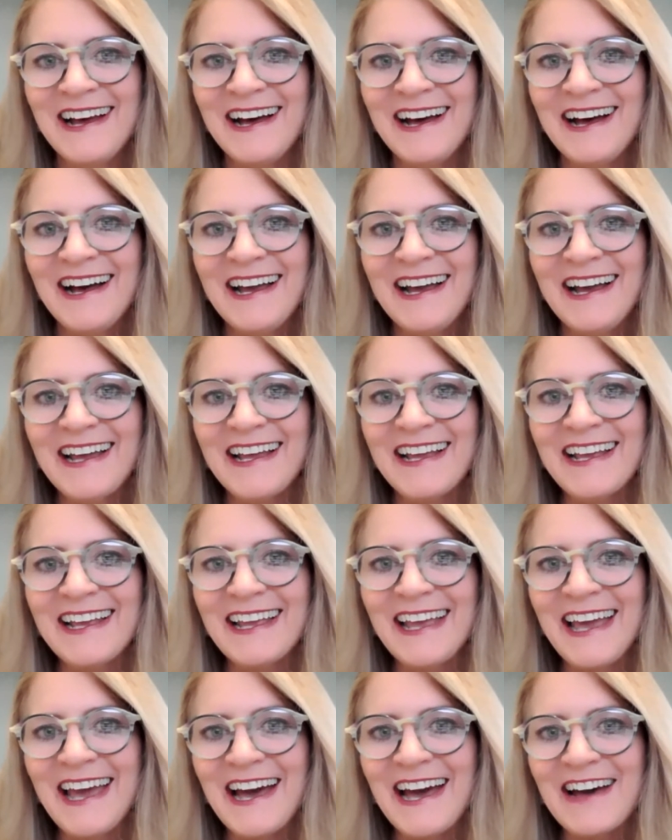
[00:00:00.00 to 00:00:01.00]

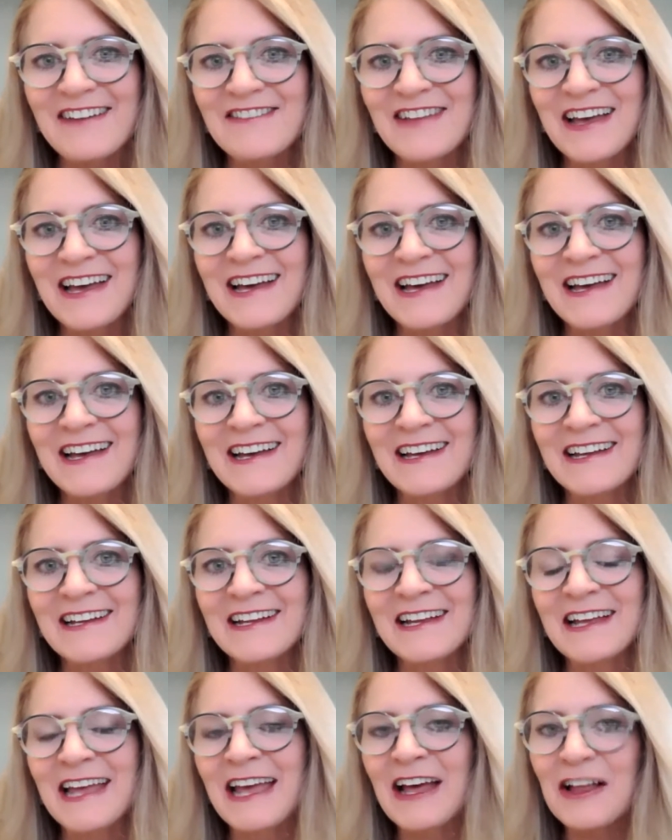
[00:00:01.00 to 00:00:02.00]
I have
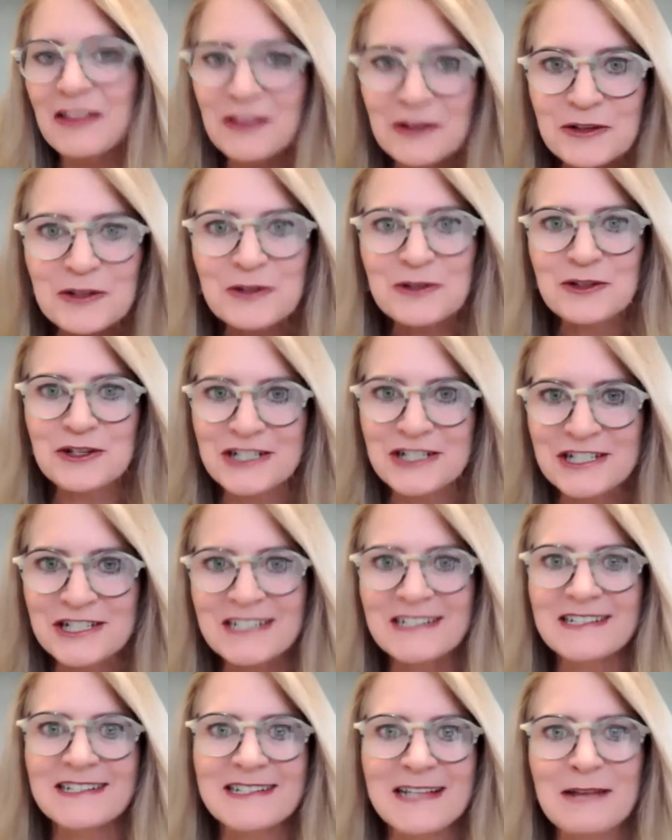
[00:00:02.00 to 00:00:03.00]
a health
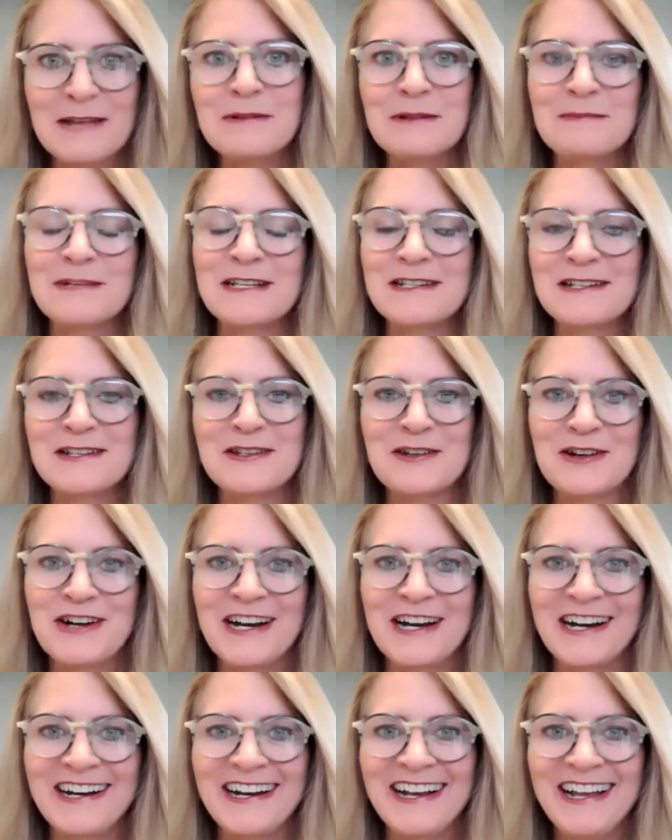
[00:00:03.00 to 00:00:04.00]
nutrition supplement
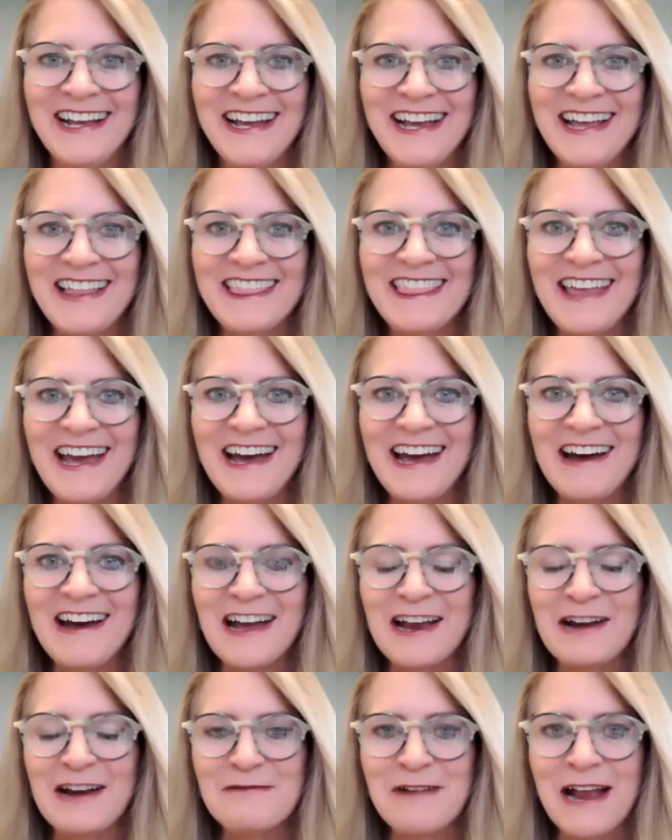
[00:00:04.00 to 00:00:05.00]
store that
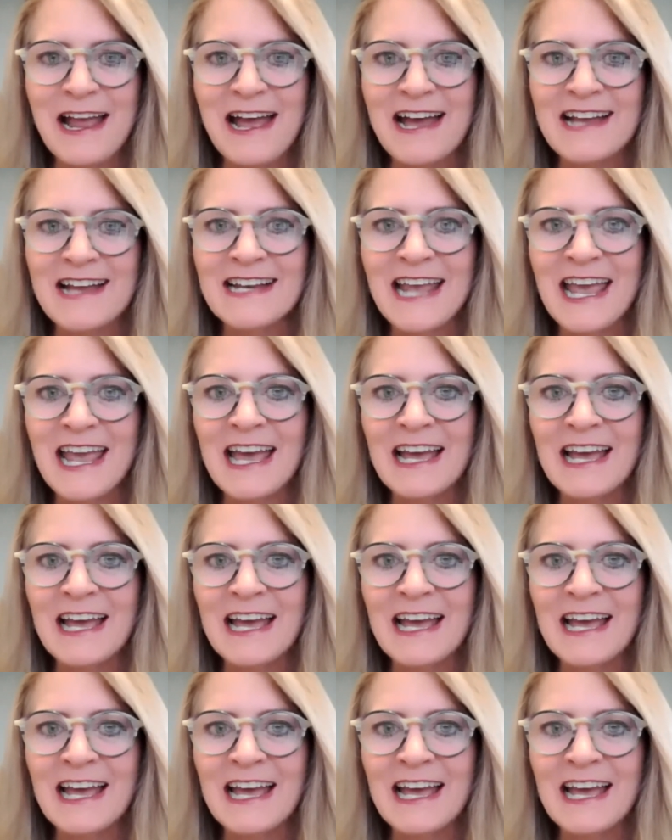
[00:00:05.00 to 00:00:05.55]
I ran,